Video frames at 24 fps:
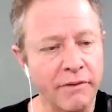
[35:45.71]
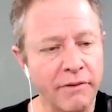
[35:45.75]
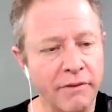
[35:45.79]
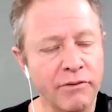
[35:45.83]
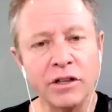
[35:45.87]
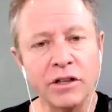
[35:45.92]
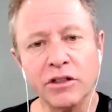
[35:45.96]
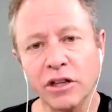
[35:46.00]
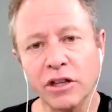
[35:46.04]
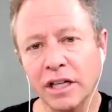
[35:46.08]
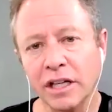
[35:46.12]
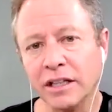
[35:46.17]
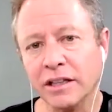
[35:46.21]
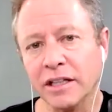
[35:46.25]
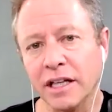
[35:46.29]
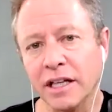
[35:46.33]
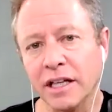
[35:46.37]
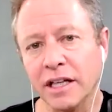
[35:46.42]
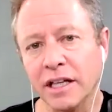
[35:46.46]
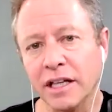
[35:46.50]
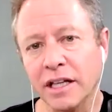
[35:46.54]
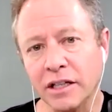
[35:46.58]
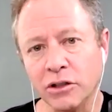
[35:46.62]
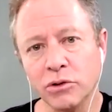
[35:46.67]
Everything
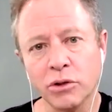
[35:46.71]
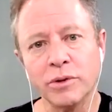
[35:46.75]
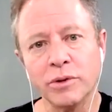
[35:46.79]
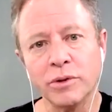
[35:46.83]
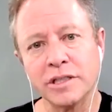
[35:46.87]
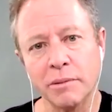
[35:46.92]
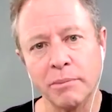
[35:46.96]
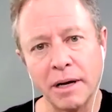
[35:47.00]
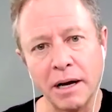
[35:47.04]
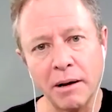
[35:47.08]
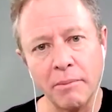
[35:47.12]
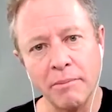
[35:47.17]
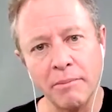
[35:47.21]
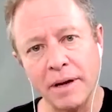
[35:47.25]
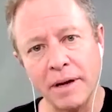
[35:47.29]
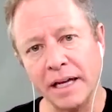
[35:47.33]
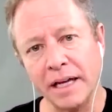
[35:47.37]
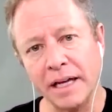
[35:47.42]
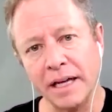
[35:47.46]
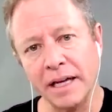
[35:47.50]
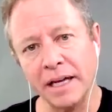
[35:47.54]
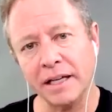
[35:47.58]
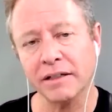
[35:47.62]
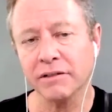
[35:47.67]
that you do is about
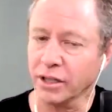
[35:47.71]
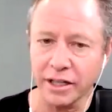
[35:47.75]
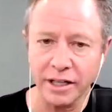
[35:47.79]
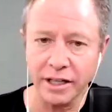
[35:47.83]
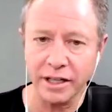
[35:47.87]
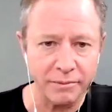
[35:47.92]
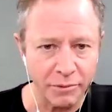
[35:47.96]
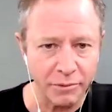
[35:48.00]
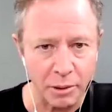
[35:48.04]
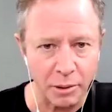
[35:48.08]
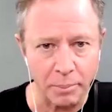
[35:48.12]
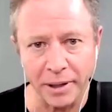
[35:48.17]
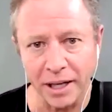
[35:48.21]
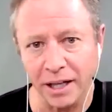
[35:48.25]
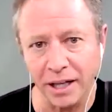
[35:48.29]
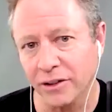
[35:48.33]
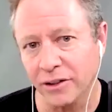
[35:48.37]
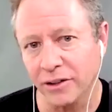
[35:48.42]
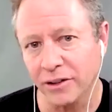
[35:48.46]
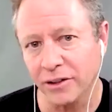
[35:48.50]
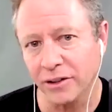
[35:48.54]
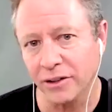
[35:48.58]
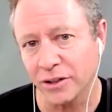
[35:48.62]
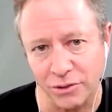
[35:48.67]
making, well, the, the
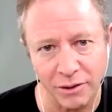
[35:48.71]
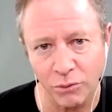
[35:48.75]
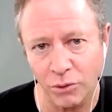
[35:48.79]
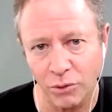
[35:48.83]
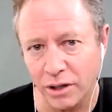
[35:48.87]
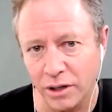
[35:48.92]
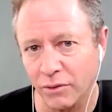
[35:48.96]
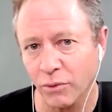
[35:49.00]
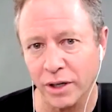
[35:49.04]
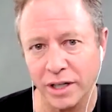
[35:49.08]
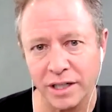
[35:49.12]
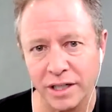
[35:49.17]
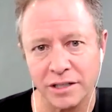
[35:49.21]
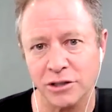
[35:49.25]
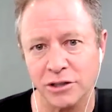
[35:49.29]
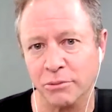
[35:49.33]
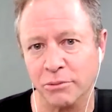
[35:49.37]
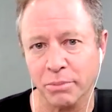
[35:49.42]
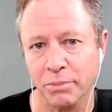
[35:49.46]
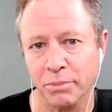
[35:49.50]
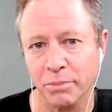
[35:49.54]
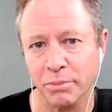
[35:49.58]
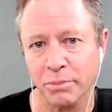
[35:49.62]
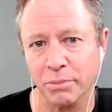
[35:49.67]
pillars, right? What,
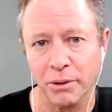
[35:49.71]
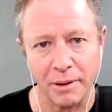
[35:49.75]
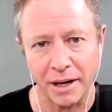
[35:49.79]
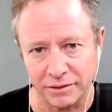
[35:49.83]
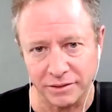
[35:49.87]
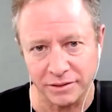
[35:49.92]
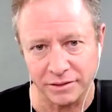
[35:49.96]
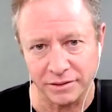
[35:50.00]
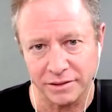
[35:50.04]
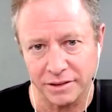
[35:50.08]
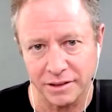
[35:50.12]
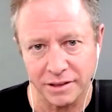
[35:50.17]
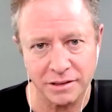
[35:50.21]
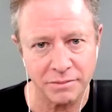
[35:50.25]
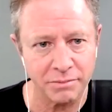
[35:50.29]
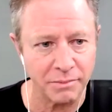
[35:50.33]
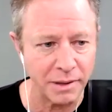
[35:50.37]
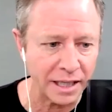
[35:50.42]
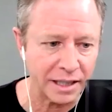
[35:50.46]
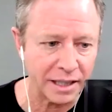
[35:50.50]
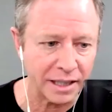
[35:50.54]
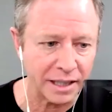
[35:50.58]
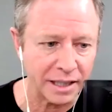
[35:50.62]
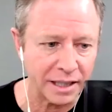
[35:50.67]
what is your book about?
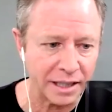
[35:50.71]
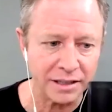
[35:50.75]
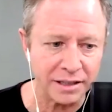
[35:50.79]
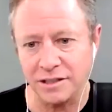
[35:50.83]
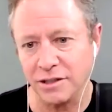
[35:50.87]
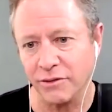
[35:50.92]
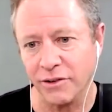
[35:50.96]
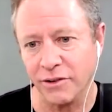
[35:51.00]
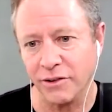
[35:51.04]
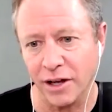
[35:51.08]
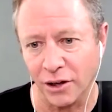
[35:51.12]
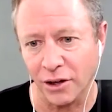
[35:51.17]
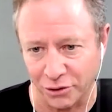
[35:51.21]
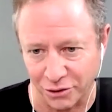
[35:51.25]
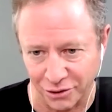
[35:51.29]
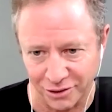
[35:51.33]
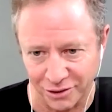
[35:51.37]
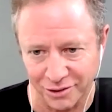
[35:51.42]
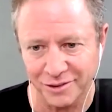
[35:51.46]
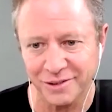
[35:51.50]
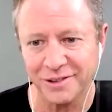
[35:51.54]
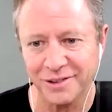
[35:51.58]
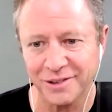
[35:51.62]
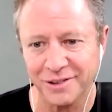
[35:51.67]
It's making sense of
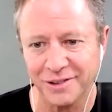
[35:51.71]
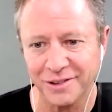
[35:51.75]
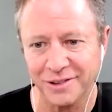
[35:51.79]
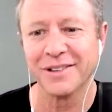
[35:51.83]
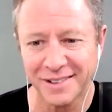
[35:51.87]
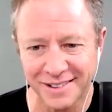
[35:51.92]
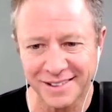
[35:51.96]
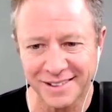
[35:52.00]
health.